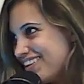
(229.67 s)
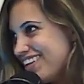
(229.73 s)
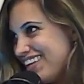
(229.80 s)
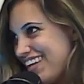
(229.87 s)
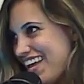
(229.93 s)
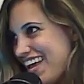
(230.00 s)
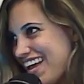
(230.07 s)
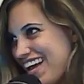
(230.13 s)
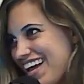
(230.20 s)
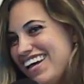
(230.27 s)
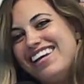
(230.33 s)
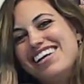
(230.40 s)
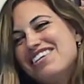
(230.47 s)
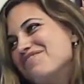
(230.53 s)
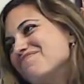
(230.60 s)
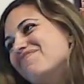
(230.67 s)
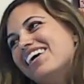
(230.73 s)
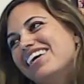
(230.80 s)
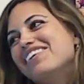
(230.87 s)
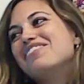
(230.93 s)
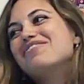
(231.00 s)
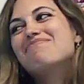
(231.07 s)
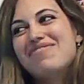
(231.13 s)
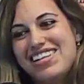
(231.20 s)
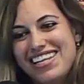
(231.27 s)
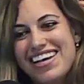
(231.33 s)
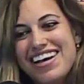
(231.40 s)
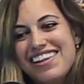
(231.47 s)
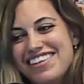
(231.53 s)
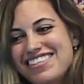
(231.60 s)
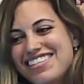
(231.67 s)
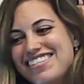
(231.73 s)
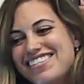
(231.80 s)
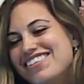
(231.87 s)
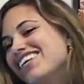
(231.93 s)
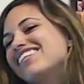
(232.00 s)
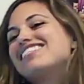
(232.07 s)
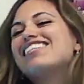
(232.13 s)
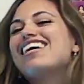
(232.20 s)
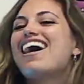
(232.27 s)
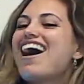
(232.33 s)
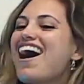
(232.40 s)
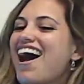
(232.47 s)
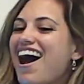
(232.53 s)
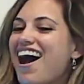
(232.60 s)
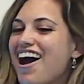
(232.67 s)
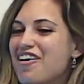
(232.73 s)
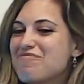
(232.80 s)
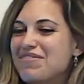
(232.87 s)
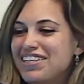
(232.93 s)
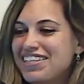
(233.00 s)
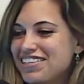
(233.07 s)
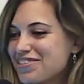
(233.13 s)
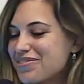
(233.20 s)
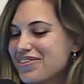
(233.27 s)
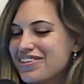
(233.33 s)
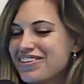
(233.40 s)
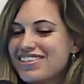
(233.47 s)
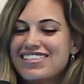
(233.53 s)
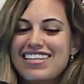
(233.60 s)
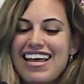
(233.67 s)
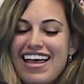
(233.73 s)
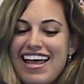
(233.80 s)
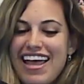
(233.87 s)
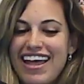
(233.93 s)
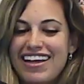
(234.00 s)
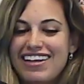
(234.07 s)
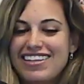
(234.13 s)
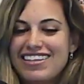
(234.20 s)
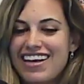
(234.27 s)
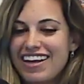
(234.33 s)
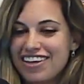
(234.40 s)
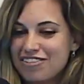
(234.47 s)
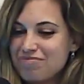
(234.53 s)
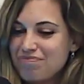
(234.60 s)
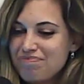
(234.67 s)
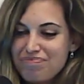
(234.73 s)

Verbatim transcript: Really? but many other districts, uh, many schools, and uh,